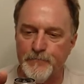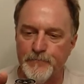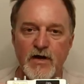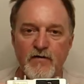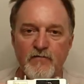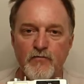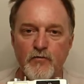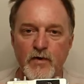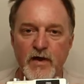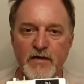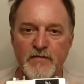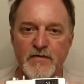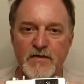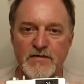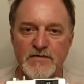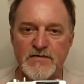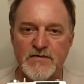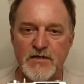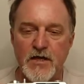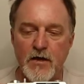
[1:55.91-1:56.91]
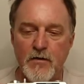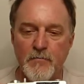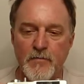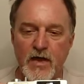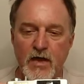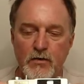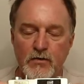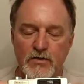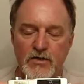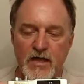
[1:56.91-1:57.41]
I've read that some
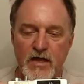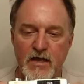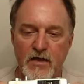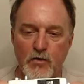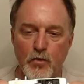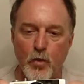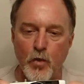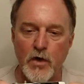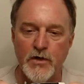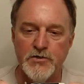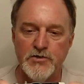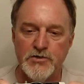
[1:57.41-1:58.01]
only had one